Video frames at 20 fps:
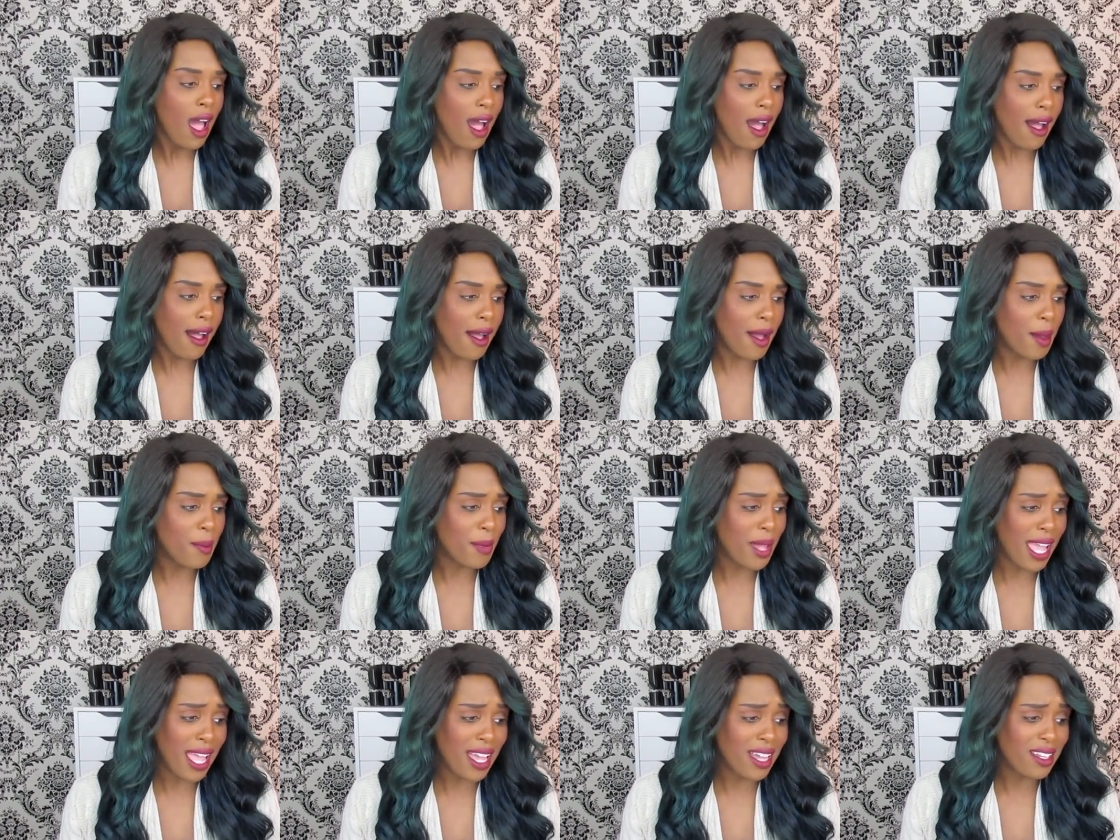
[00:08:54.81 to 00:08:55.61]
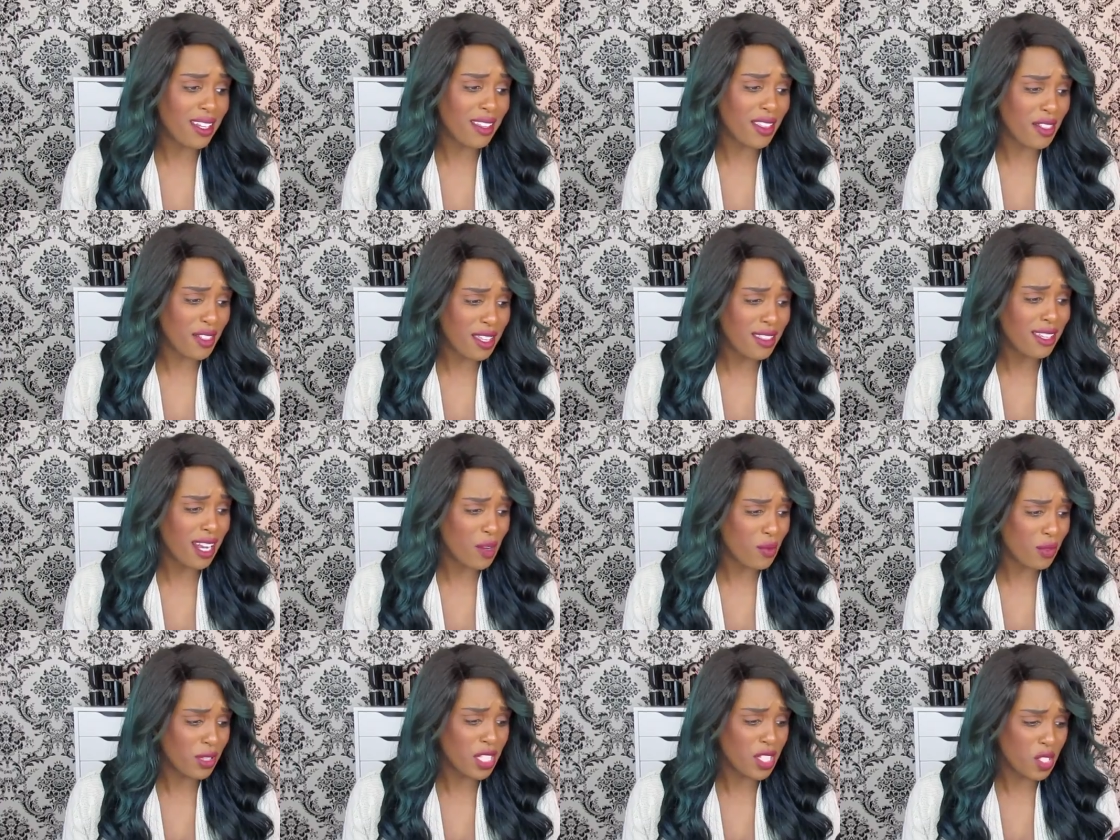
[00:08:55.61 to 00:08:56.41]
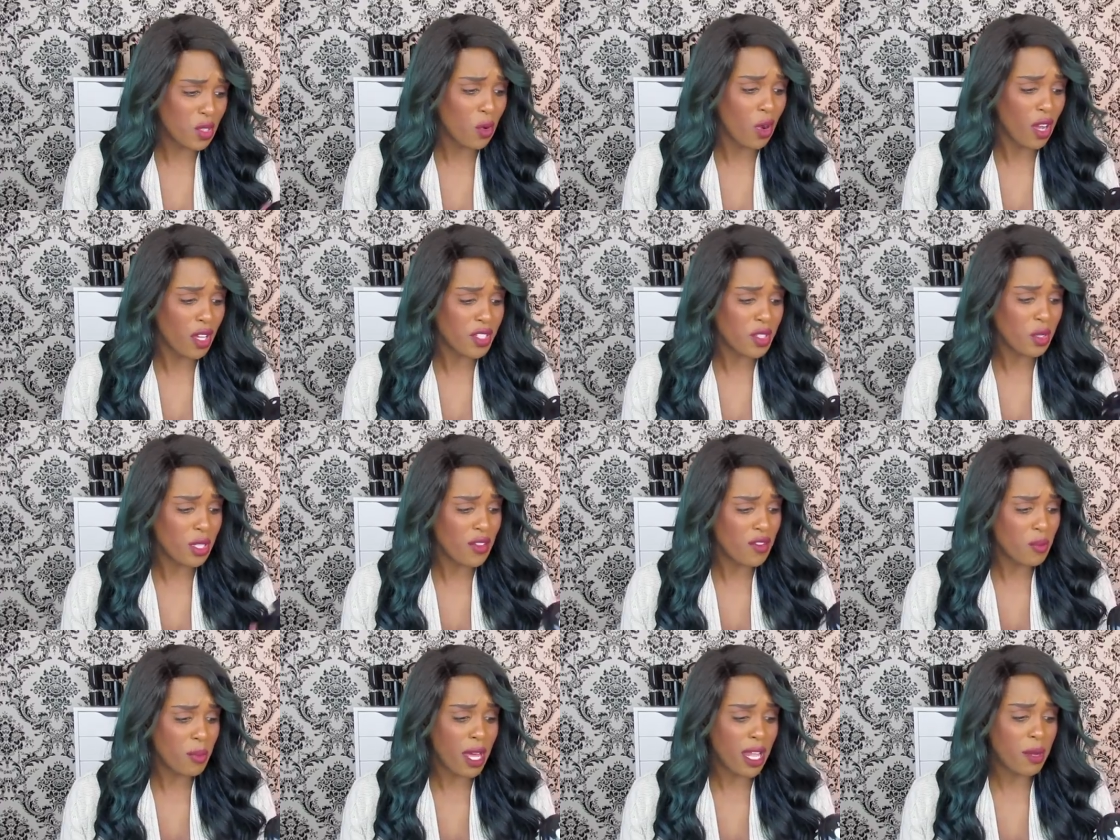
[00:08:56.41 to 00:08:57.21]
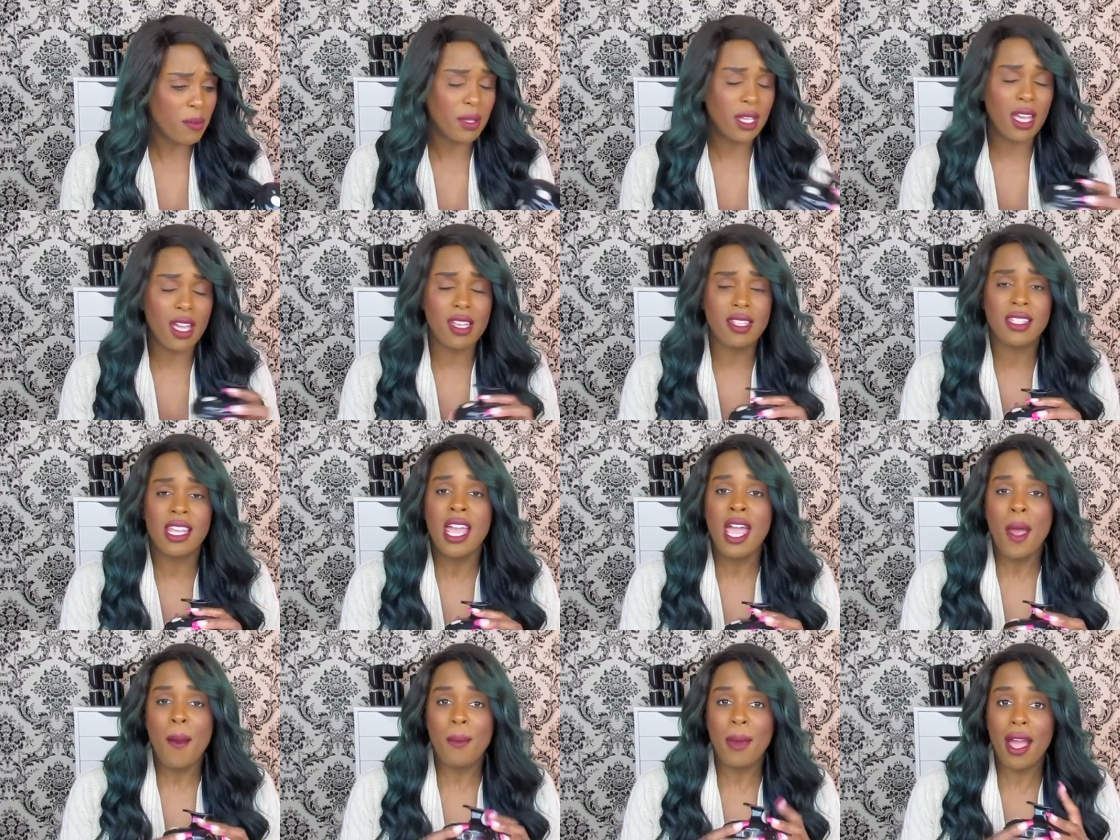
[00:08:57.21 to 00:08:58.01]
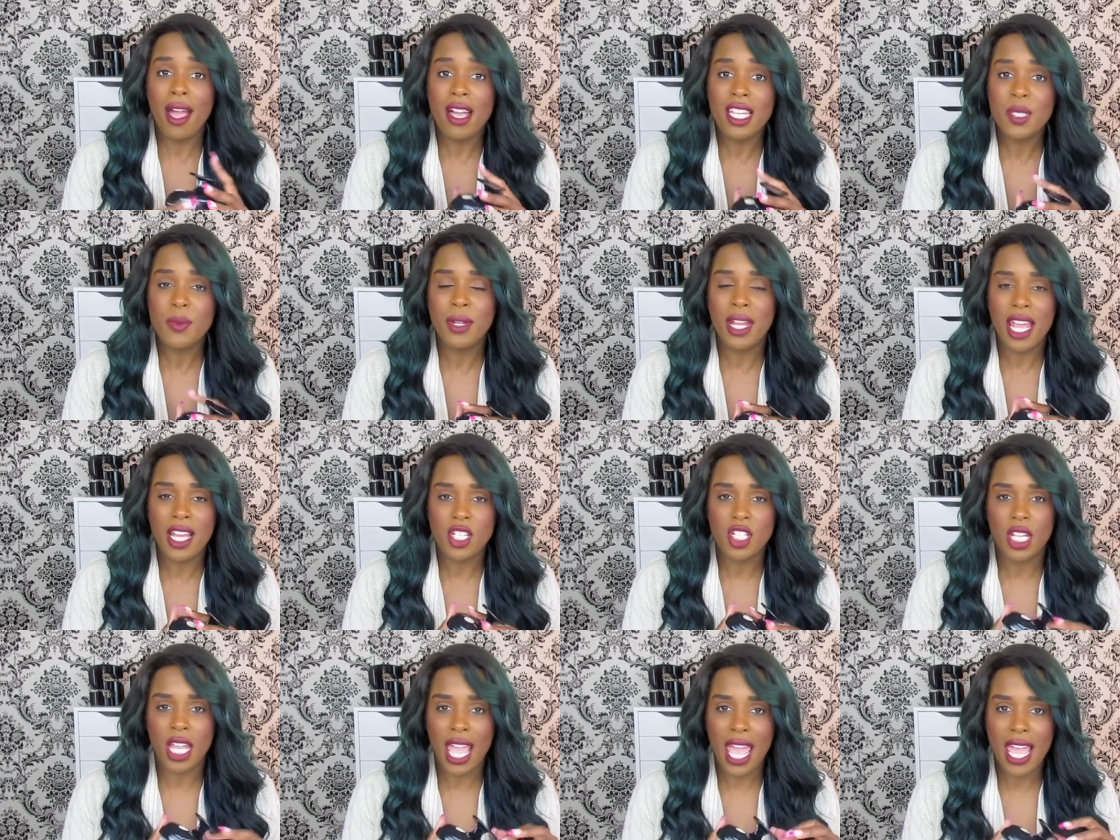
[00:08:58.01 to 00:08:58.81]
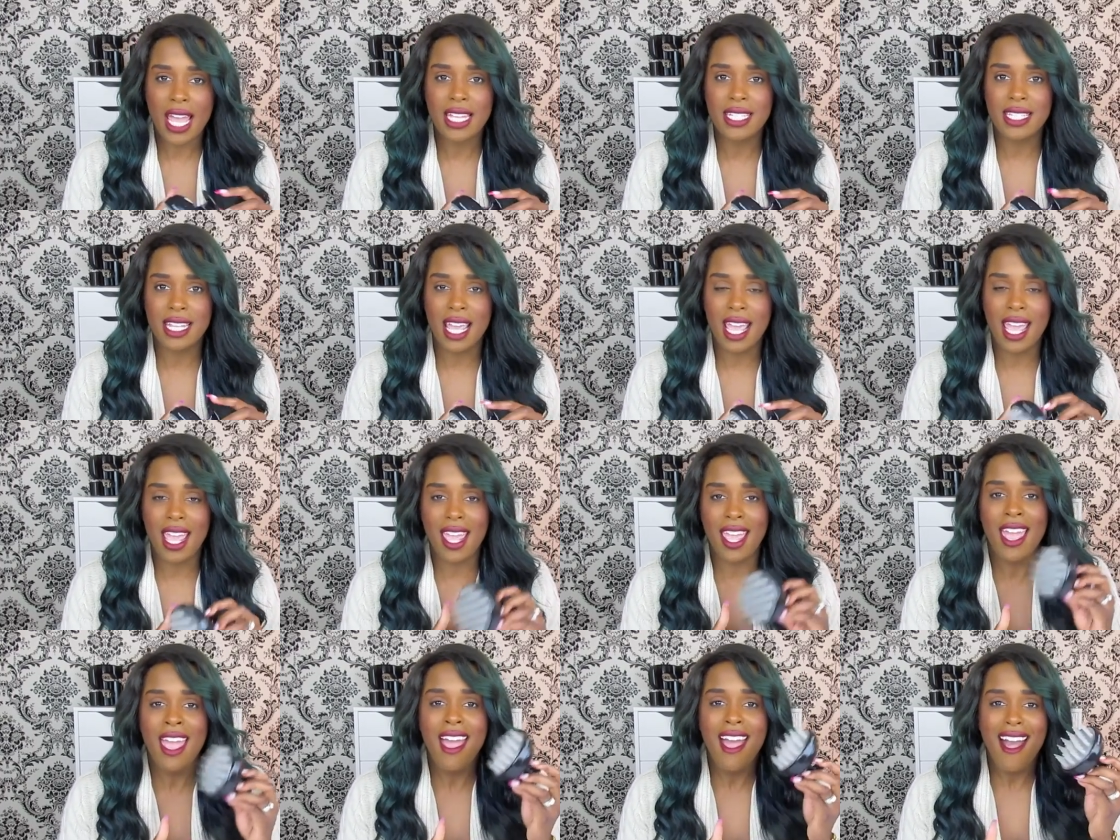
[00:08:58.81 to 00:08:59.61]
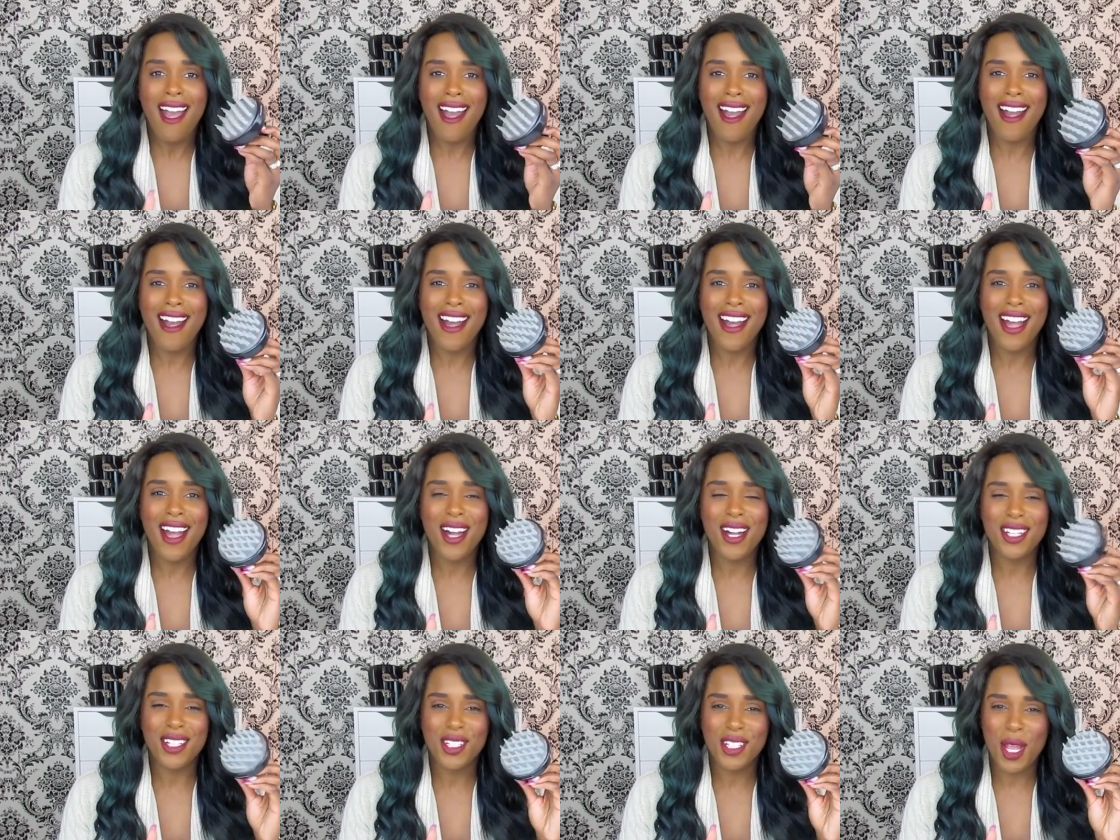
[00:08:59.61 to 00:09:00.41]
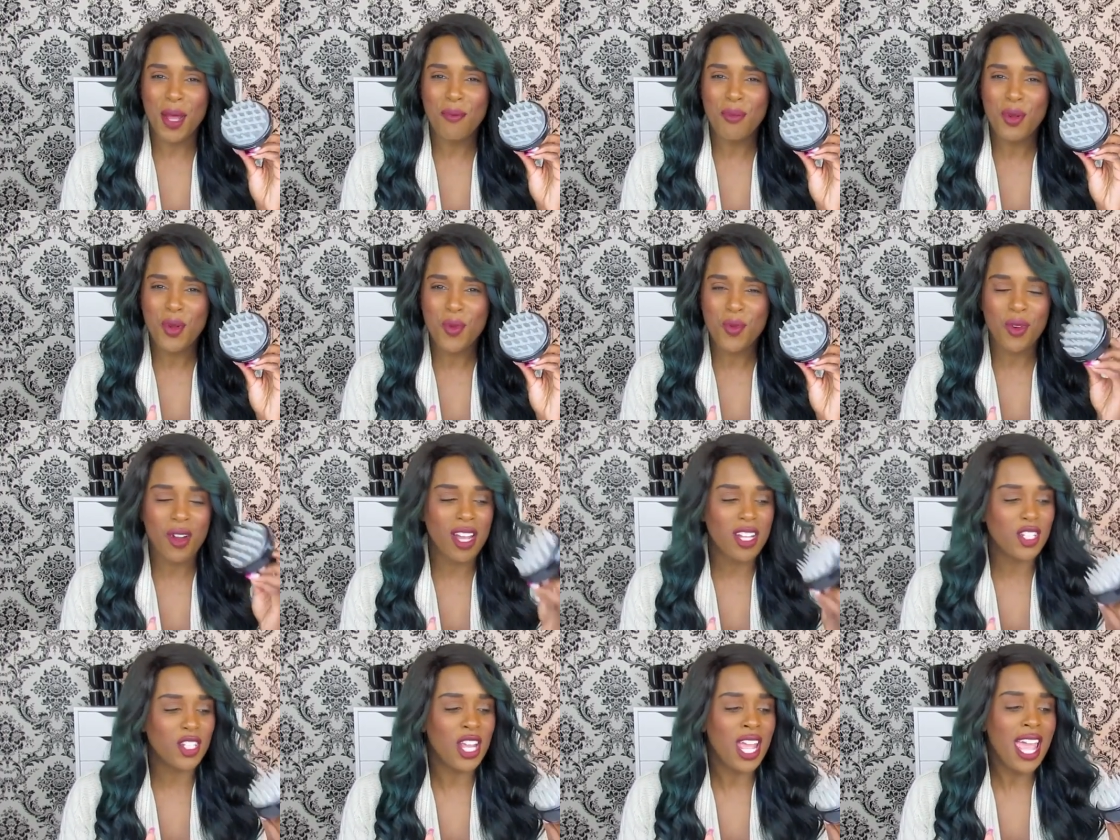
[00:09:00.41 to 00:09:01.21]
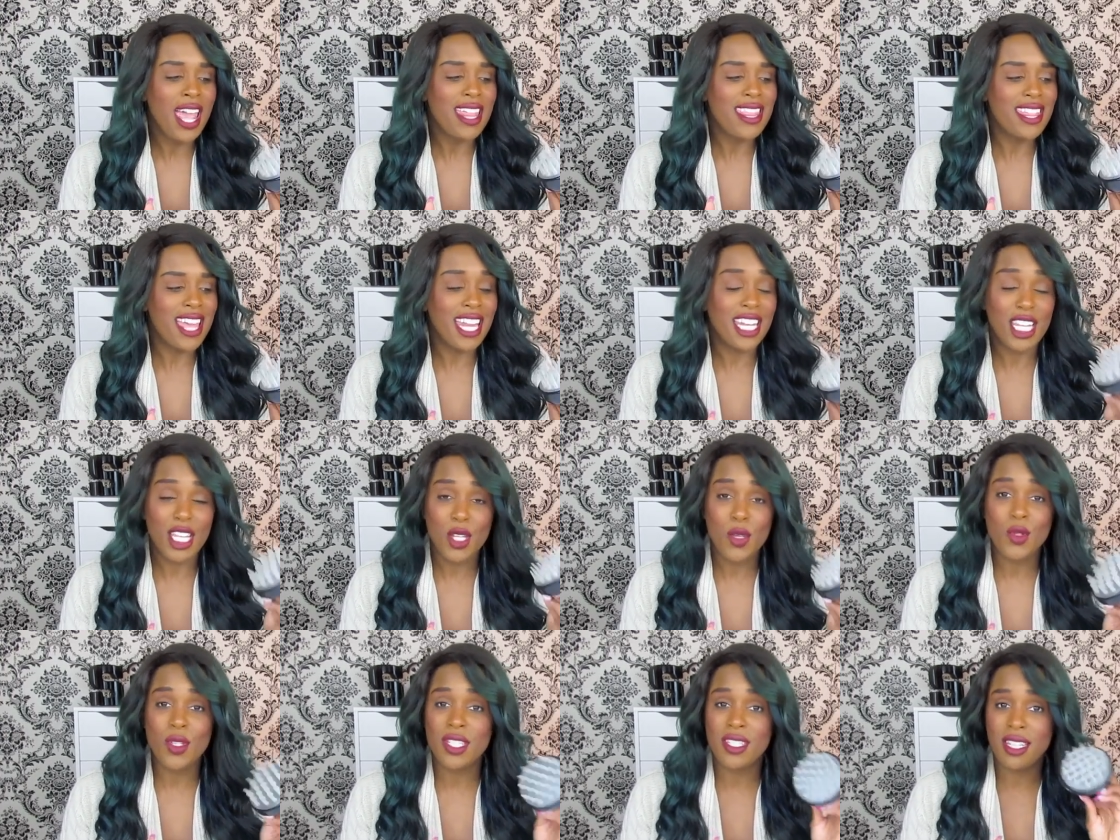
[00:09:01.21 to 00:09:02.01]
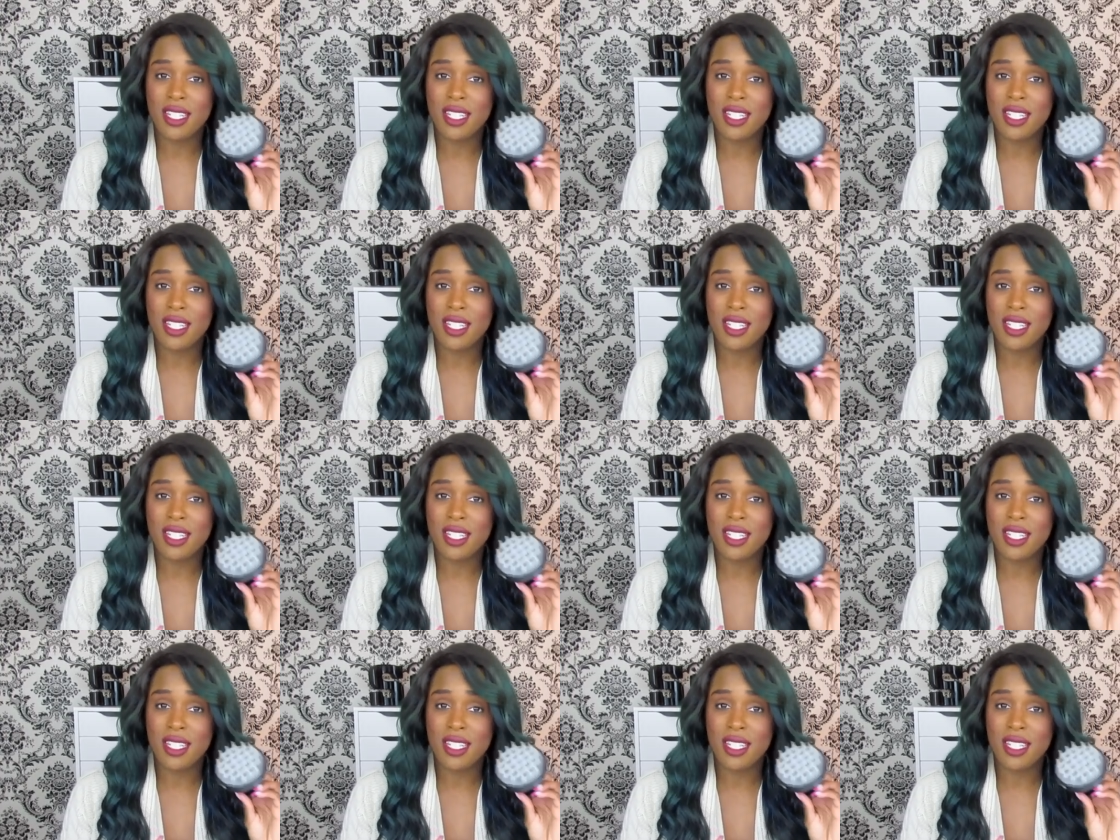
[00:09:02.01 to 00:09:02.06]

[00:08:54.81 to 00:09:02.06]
Um, and the thing that I really do also love about it, because my husband actually has a, uh, a shampoo brush that he uses